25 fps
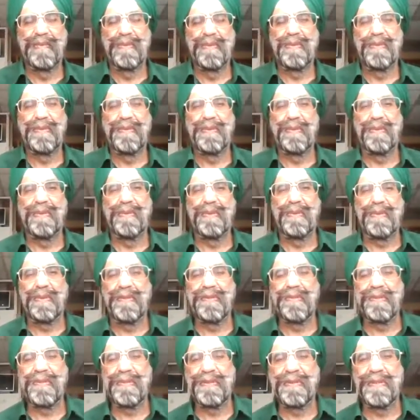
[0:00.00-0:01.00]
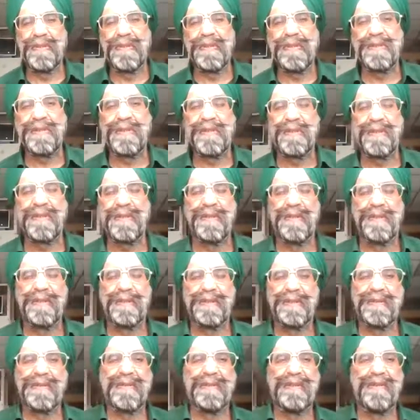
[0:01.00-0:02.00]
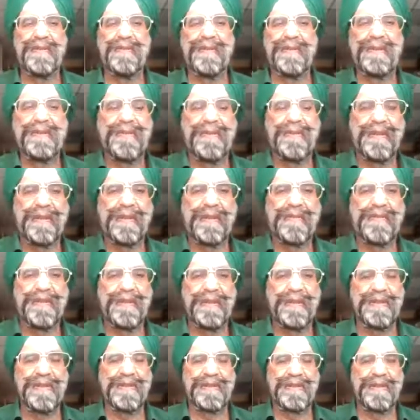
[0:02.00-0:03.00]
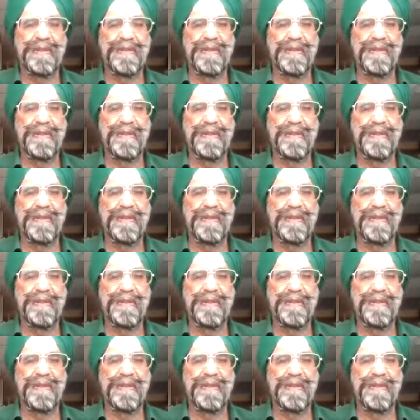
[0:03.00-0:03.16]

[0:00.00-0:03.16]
So if we just see what we have just